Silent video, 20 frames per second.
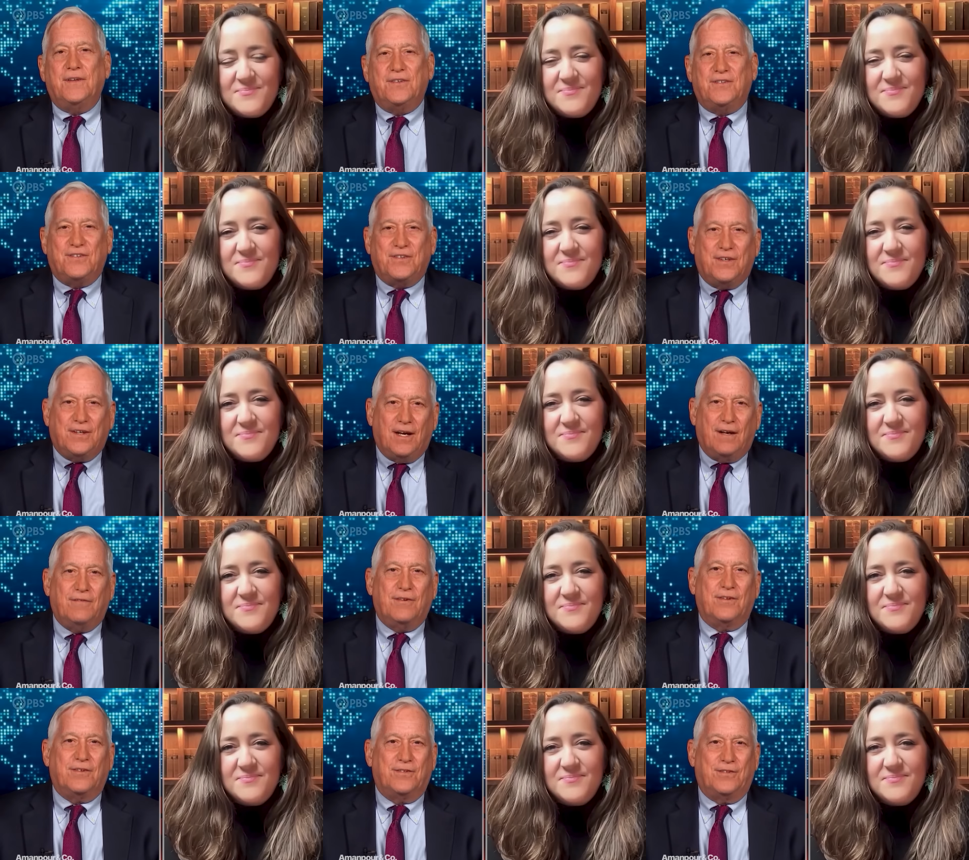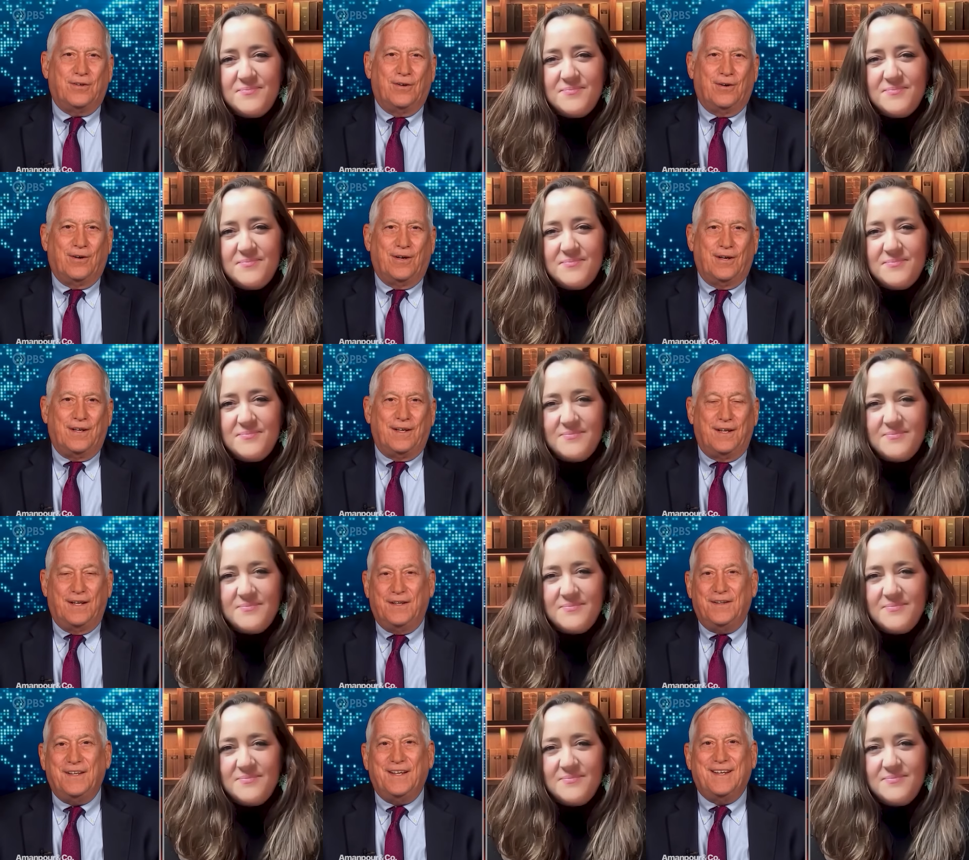Speaker 1: this cover
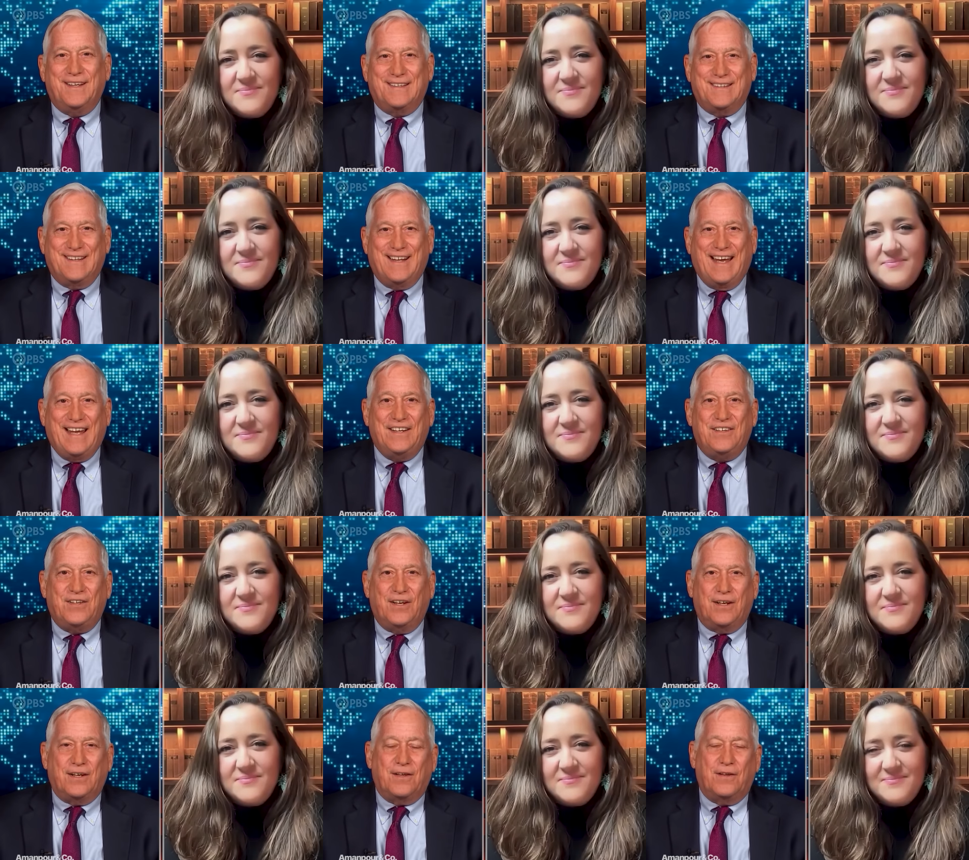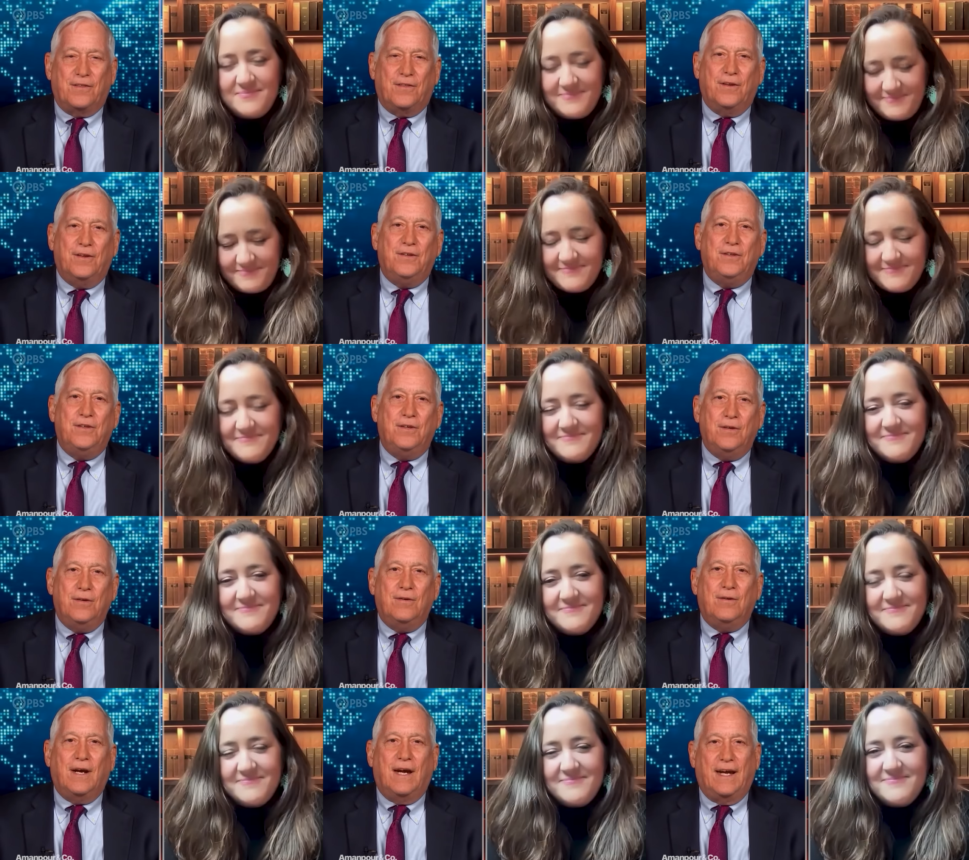story in The Atlantic, The
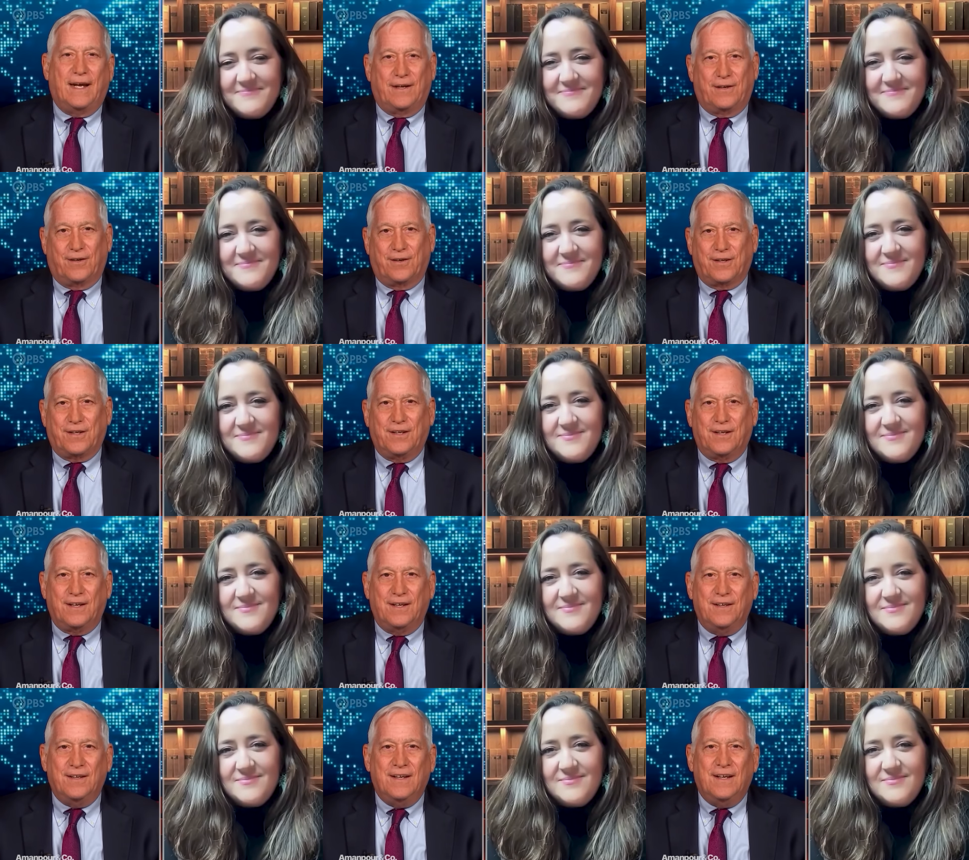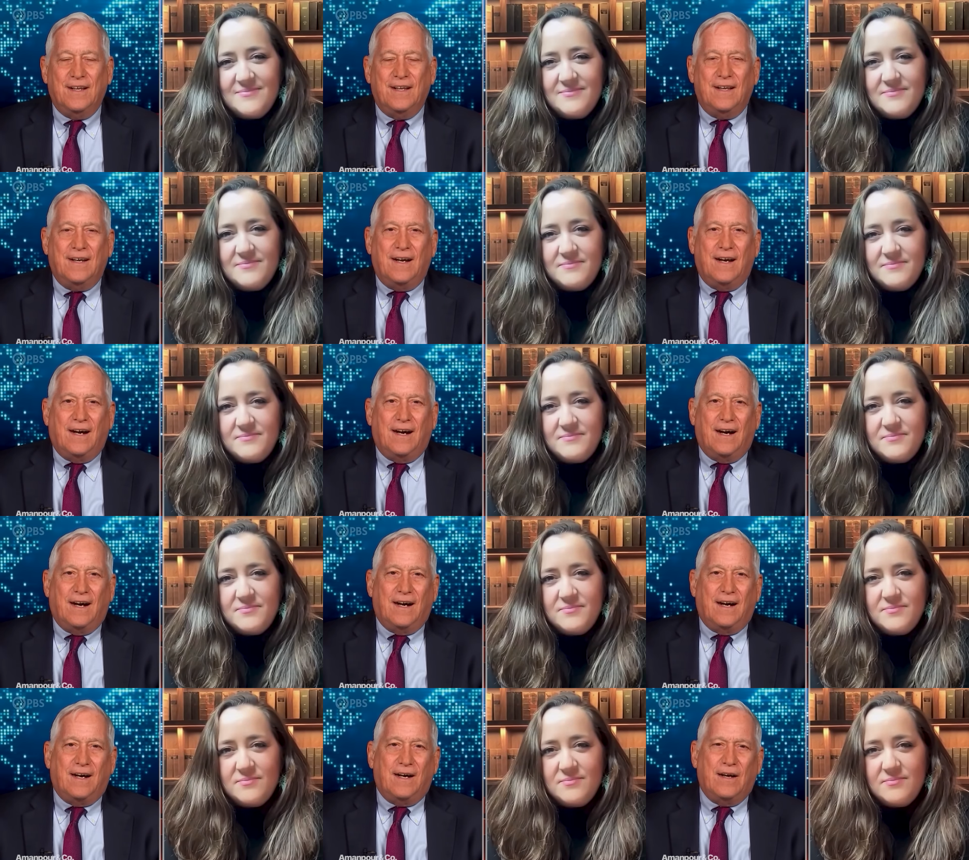New Anarchy.
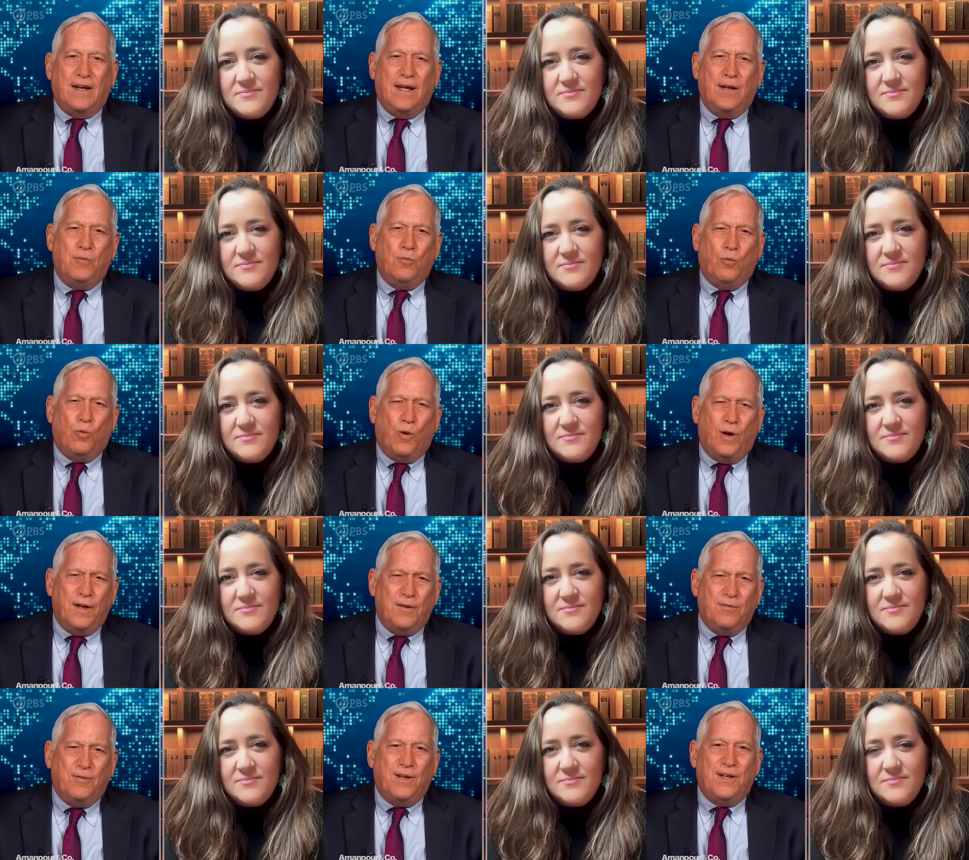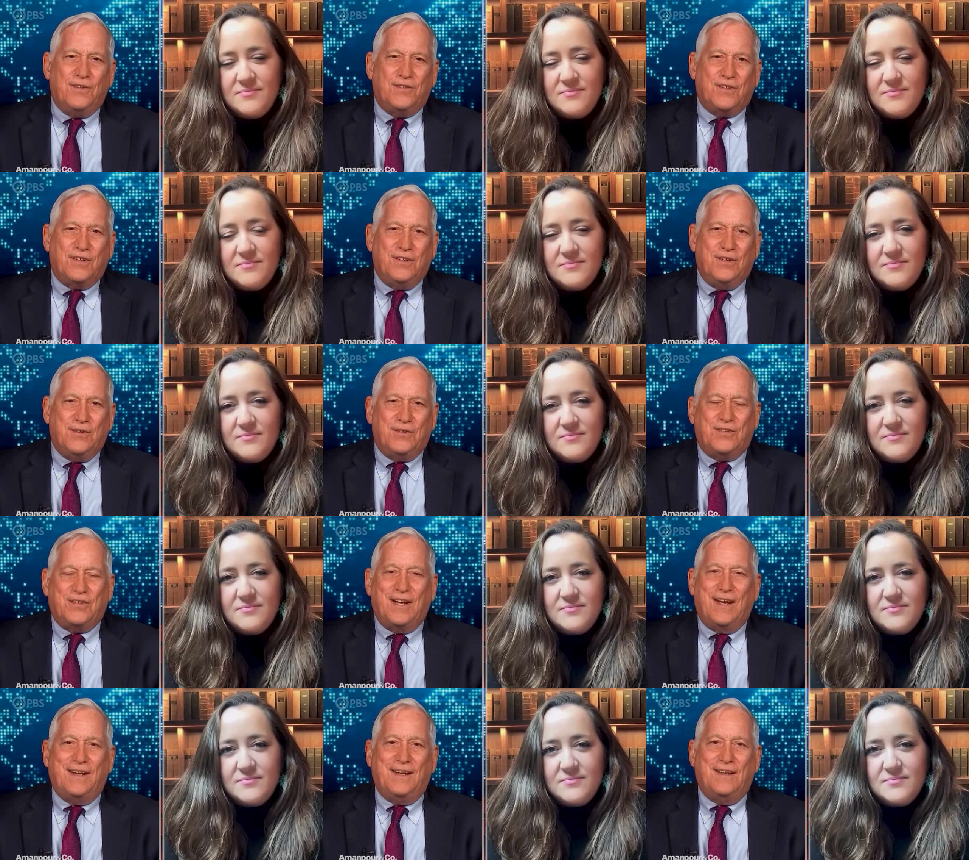And one reason you
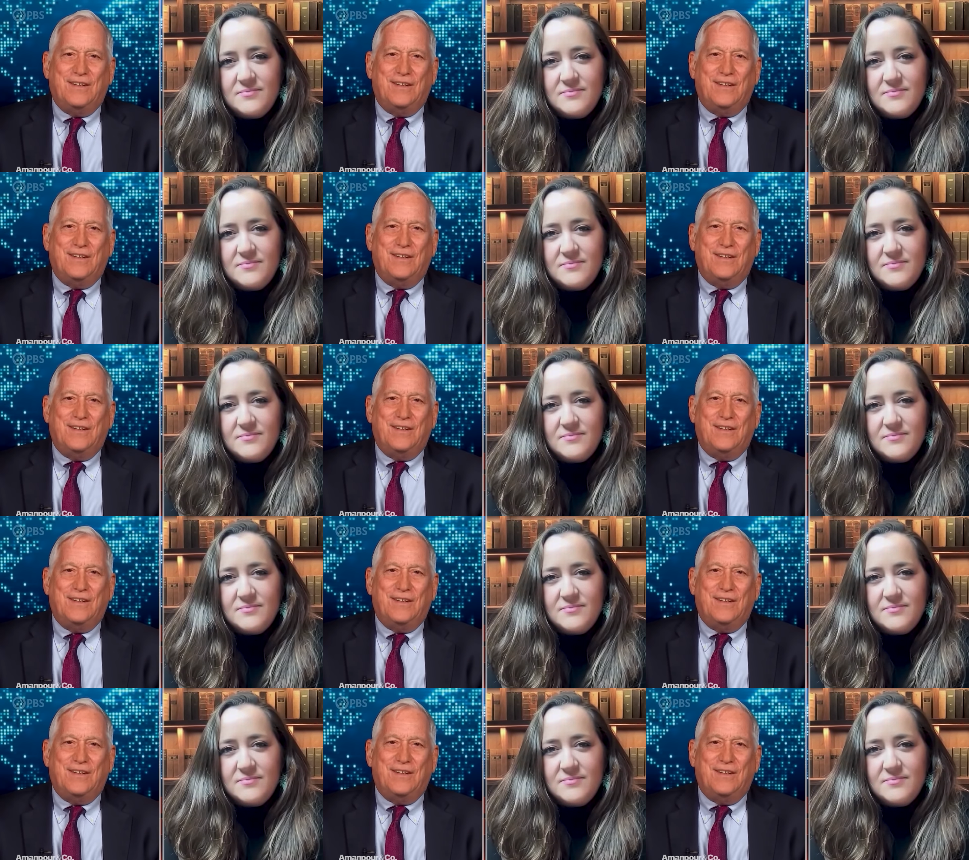say